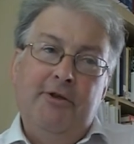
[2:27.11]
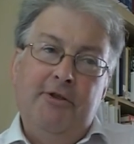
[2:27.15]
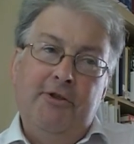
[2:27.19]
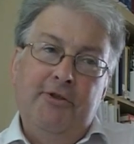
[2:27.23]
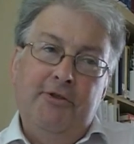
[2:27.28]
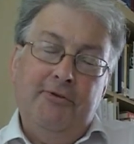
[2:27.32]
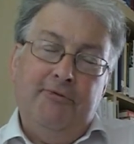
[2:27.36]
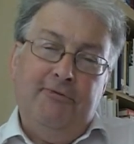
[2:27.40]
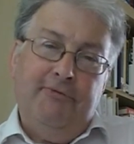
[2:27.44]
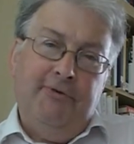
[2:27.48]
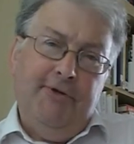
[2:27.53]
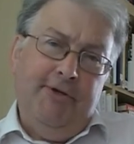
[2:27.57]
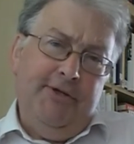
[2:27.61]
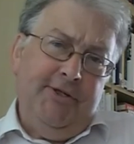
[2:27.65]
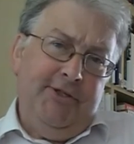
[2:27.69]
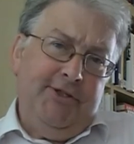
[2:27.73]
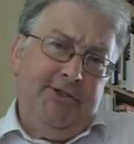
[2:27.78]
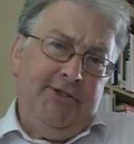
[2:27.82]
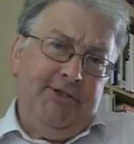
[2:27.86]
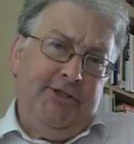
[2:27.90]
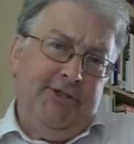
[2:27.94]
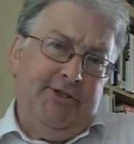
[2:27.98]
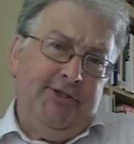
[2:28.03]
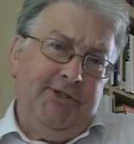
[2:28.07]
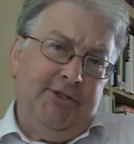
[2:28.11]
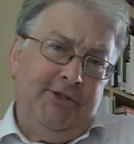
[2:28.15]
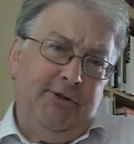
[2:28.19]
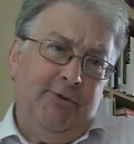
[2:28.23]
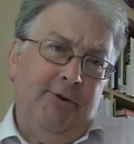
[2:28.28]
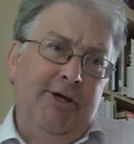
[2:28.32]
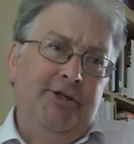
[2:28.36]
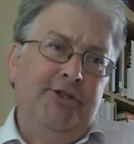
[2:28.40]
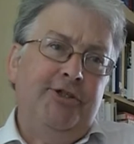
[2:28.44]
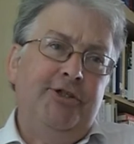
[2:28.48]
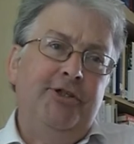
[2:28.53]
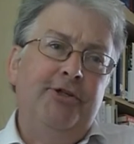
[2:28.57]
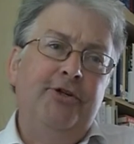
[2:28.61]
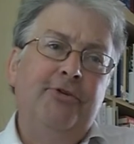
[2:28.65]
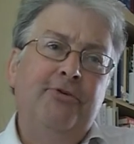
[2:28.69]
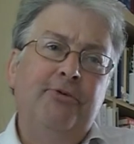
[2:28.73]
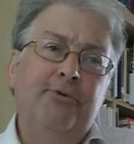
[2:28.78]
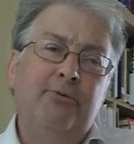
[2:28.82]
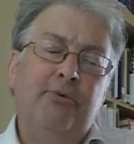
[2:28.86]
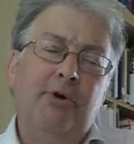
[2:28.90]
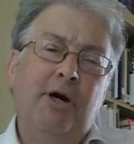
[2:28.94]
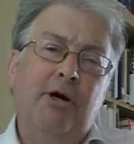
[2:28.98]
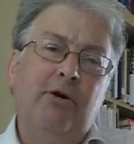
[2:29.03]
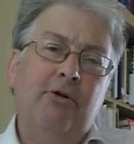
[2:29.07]
The first is the question of
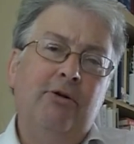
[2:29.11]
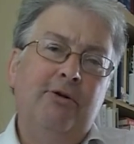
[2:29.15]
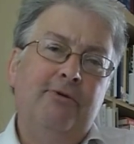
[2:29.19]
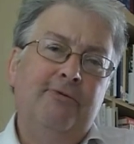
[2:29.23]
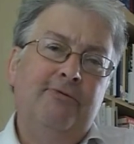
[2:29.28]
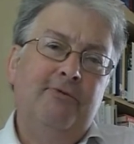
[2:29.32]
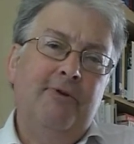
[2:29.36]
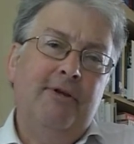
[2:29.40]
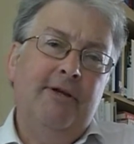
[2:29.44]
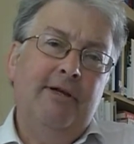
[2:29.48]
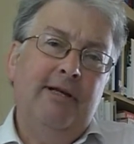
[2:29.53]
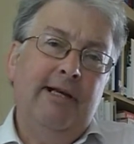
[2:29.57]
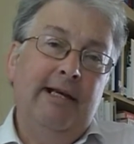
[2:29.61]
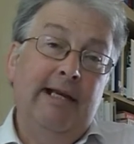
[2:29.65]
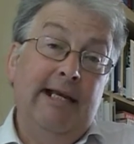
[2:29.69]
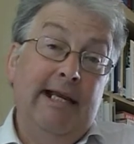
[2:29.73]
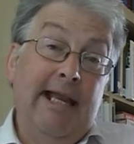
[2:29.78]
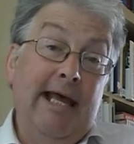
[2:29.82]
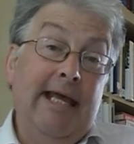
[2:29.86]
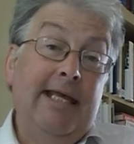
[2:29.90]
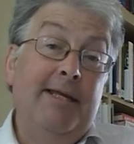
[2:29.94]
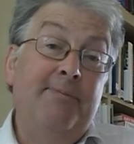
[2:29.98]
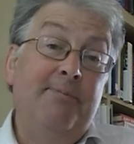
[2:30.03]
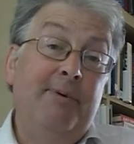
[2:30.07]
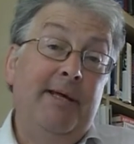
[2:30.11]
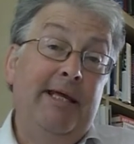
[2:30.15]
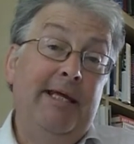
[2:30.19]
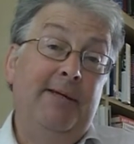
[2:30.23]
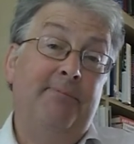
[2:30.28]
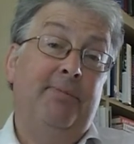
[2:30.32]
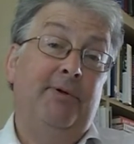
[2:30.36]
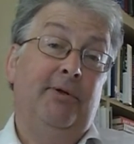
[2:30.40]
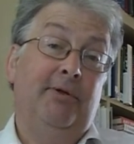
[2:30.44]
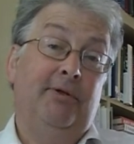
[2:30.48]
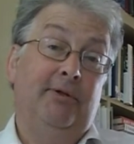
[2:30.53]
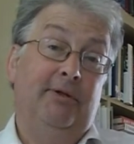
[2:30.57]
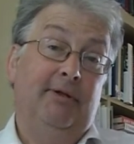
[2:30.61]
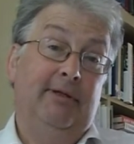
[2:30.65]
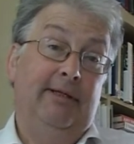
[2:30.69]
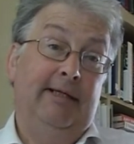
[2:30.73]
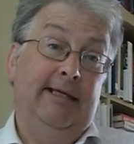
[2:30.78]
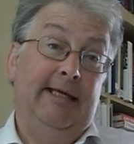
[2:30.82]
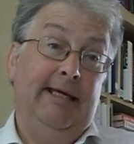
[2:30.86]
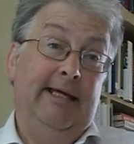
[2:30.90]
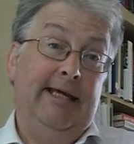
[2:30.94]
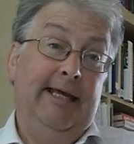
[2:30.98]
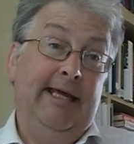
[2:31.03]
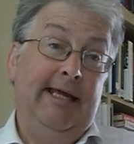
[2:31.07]
the role of lay people
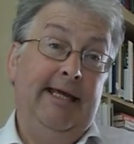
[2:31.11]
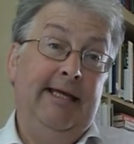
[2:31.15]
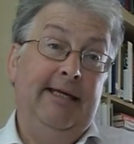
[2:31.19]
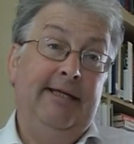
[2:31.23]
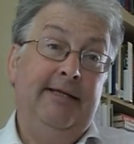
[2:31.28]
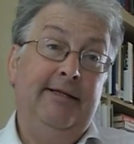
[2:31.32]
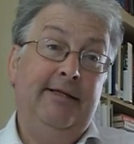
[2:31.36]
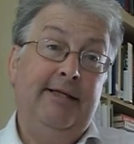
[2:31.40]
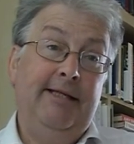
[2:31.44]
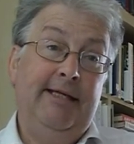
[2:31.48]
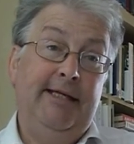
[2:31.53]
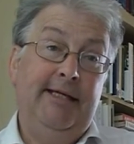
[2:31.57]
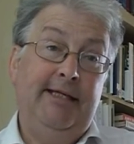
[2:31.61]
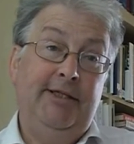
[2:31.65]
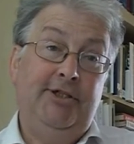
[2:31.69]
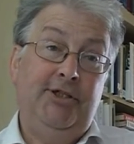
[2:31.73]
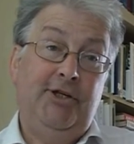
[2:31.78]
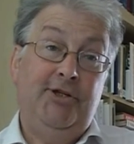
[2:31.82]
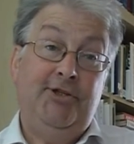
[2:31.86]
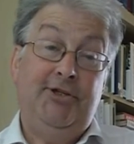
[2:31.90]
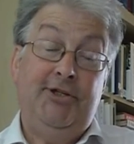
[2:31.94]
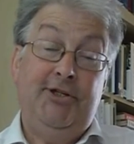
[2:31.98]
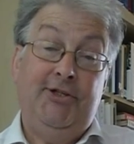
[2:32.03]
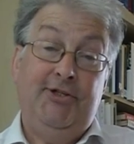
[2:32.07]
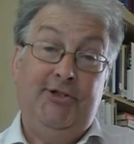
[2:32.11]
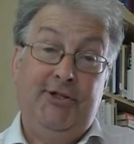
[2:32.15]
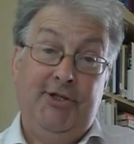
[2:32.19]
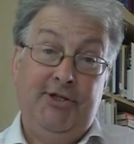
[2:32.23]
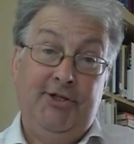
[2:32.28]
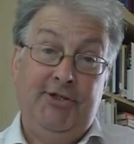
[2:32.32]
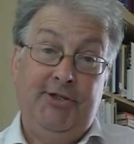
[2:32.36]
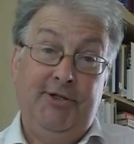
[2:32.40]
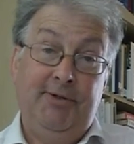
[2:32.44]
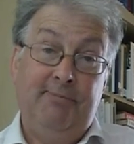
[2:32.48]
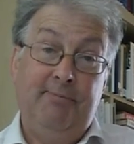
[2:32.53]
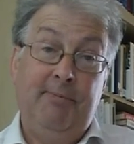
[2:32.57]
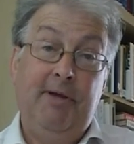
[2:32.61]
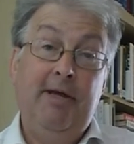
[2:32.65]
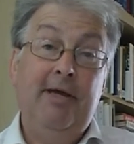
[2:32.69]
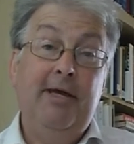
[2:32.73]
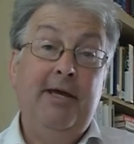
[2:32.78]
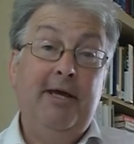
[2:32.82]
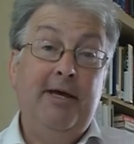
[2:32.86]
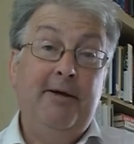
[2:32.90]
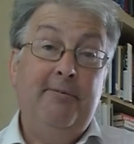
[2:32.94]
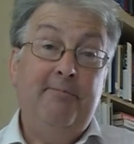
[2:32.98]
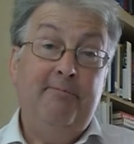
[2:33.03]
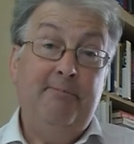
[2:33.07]
in the justice system,
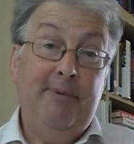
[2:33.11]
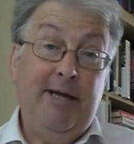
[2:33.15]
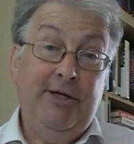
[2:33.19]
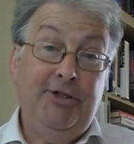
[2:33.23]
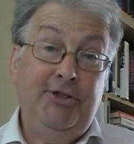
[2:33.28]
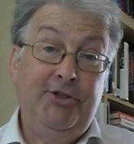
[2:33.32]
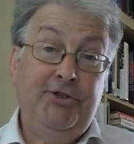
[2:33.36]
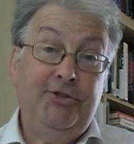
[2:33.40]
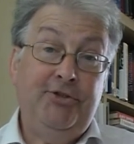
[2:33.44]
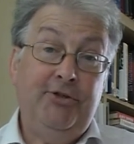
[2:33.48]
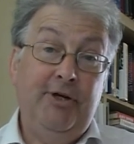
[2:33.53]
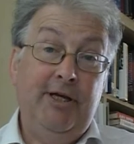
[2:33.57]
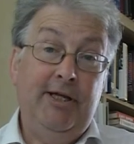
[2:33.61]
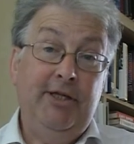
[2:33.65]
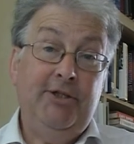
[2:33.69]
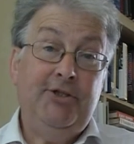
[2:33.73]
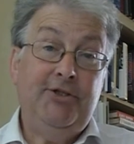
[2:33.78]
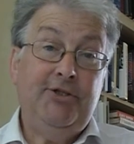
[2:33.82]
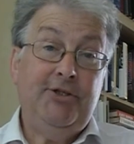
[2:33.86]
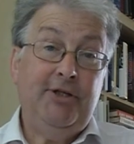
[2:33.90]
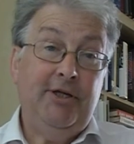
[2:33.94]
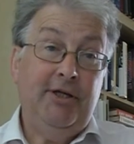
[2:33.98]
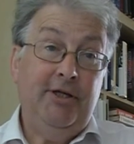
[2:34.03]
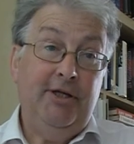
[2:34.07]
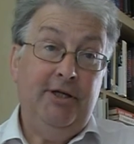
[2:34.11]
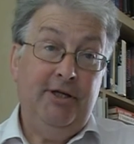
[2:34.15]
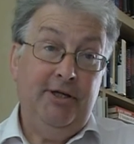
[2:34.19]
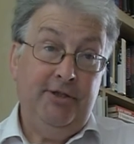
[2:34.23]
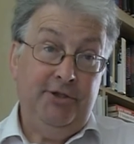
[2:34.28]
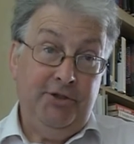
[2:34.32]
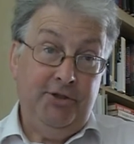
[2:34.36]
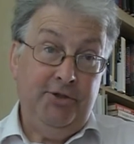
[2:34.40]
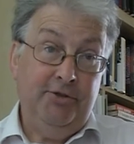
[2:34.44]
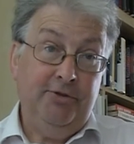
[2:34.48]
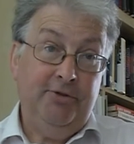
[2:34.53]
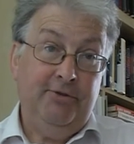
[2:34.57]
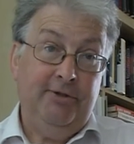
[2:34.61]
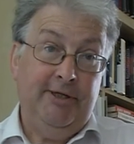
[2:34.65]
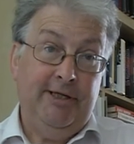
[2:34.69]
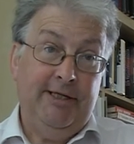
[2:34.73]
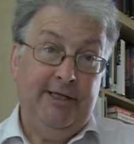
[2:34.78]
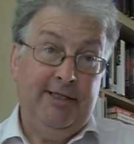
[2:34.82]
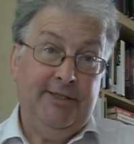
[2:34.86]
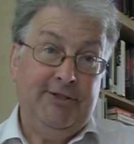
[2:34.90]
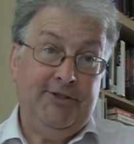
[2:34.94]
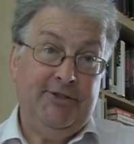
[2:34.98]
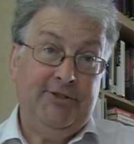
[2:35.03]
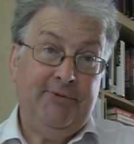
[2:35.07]
magistrates and
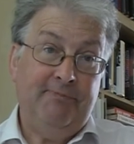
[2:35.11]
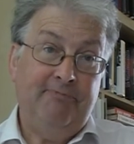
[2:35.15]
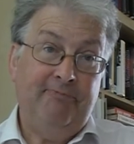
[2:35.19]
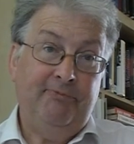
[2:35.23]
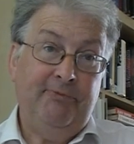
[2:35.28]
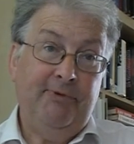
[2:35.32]
juries.